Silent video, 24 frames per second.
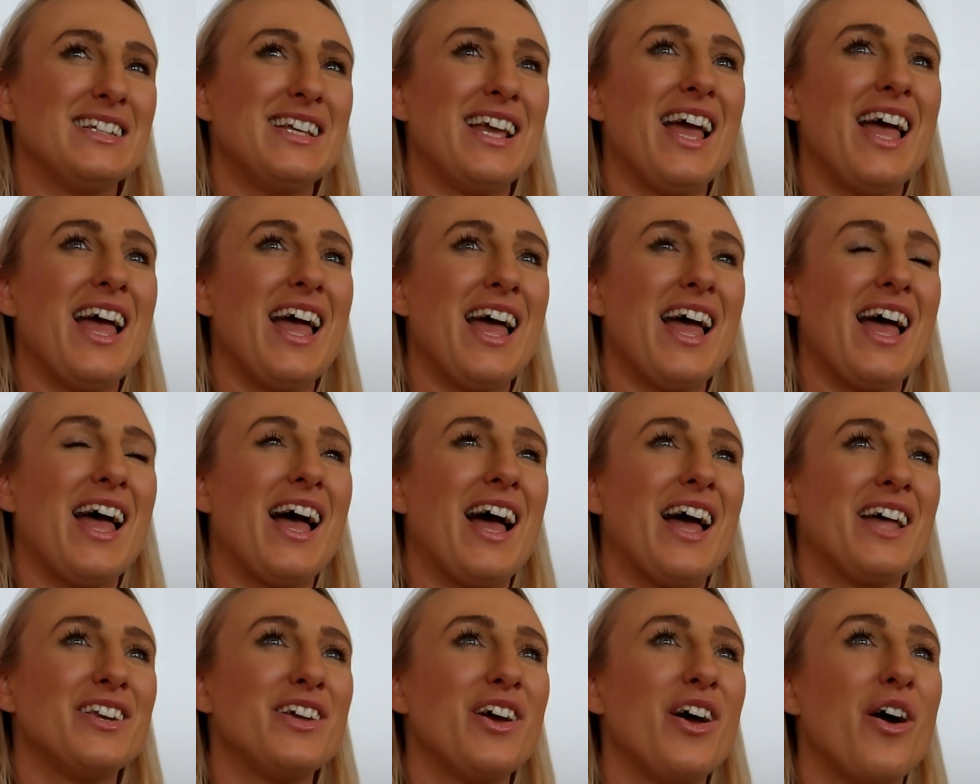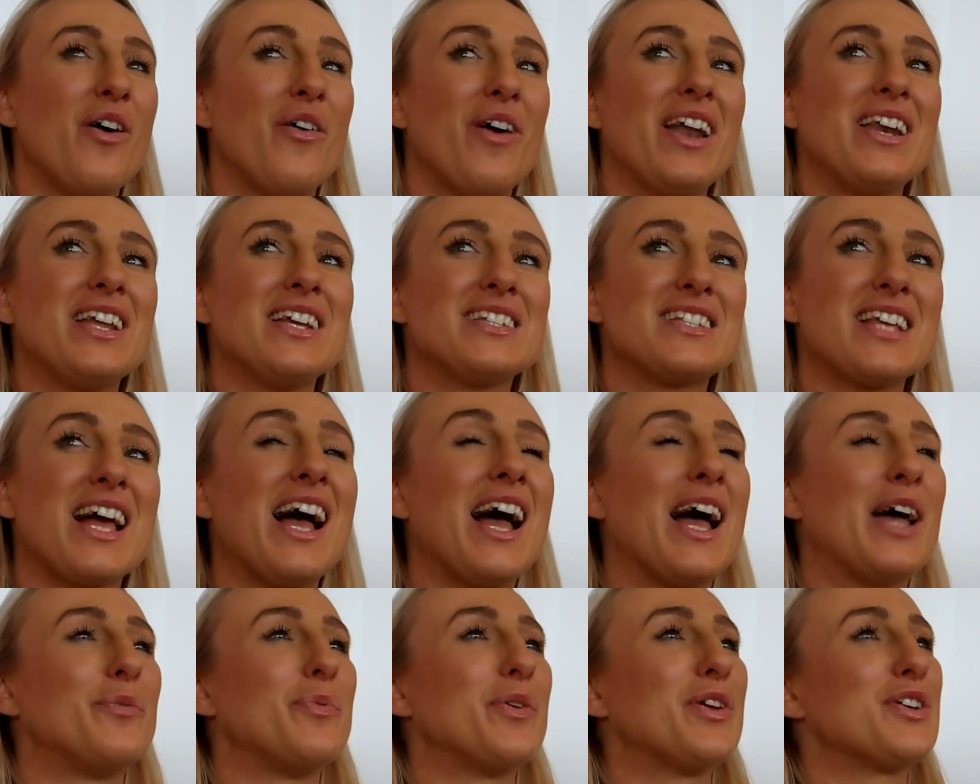Yeah, I know, and it's
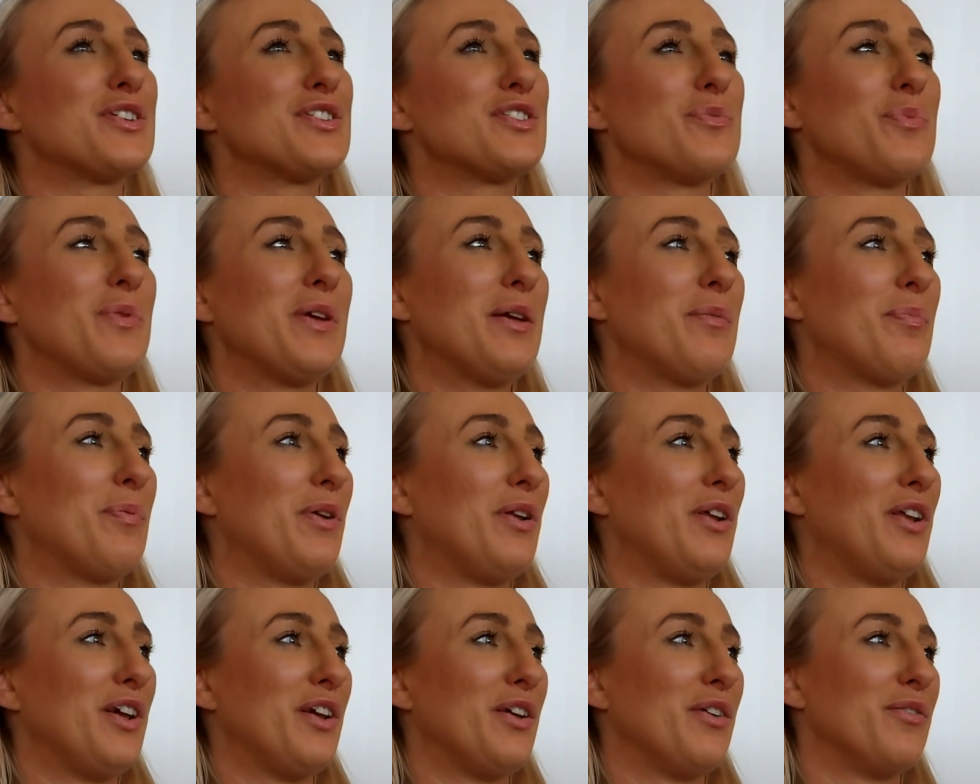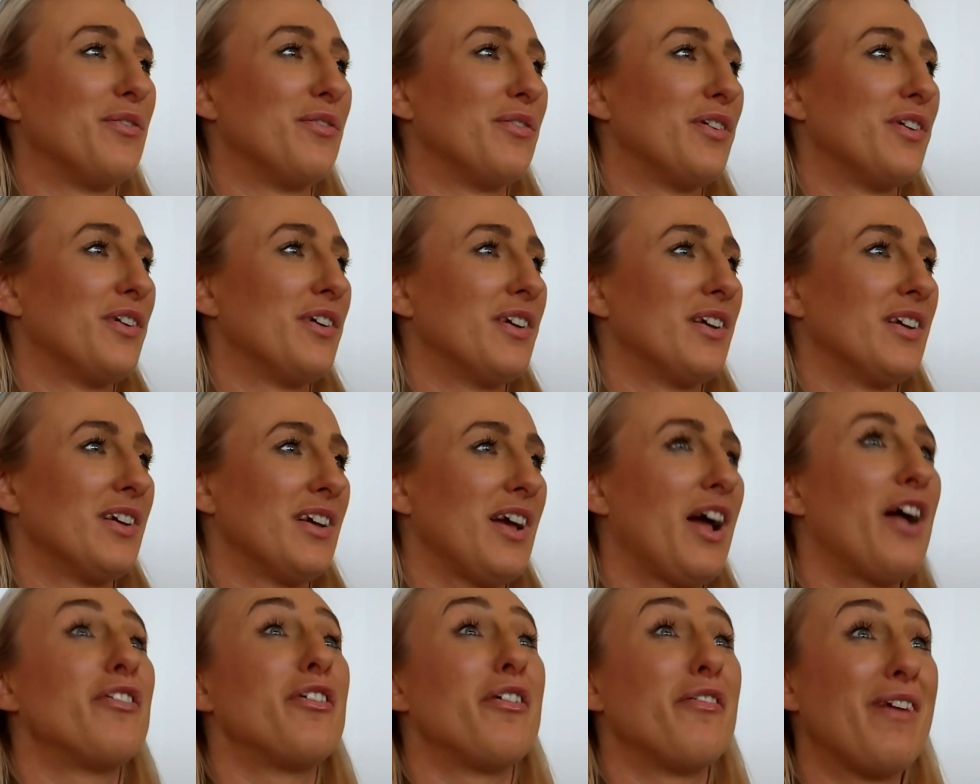hard because the people who
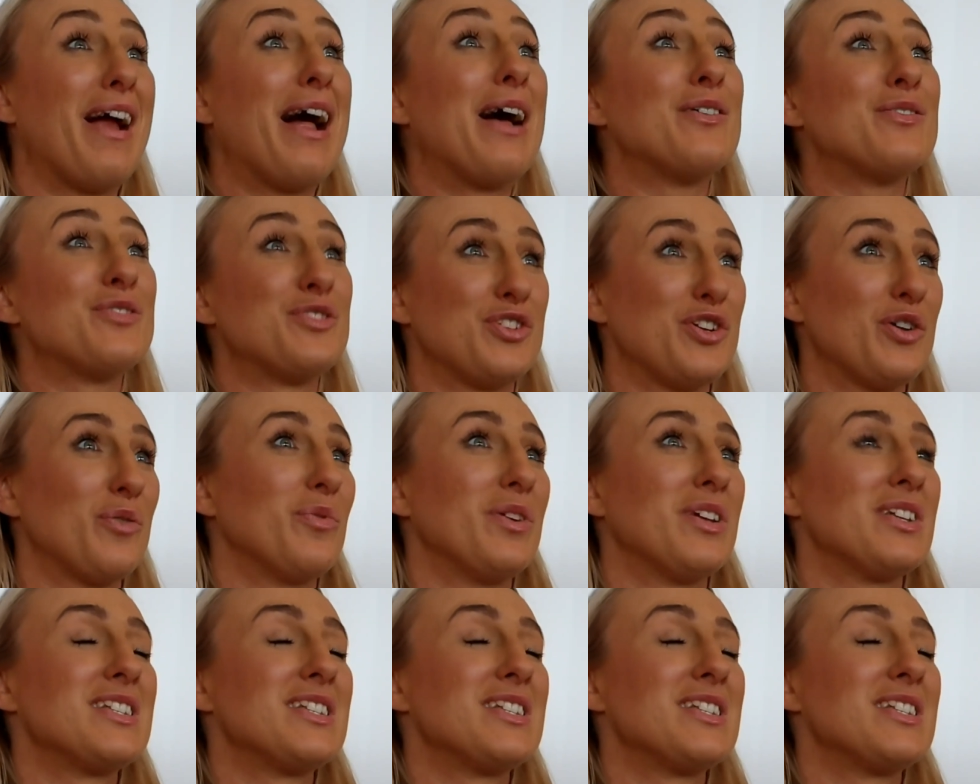are around you will